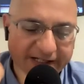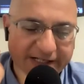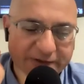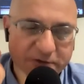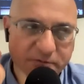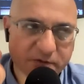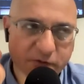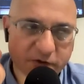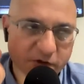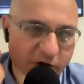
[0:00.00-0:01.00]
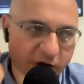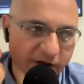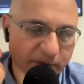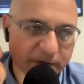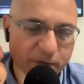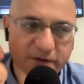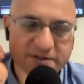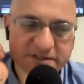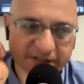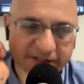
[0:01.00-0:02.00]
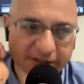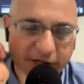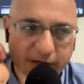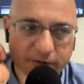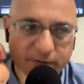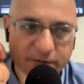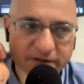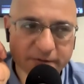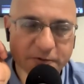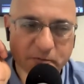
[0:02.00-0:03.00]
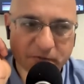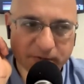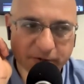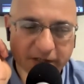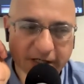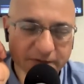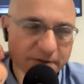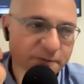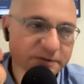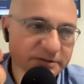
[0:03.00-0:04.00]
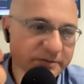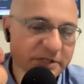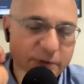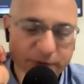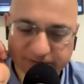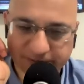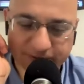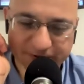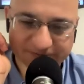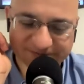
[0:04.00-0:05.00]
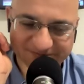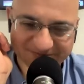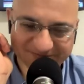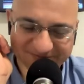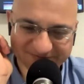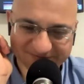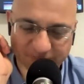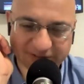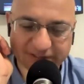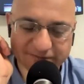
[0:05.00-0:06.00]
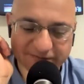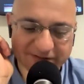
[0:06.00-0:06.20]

that, I don't mean when you're gone. I mean while you're still here. How do you want to be remembered? How do you want to be known for? What kind of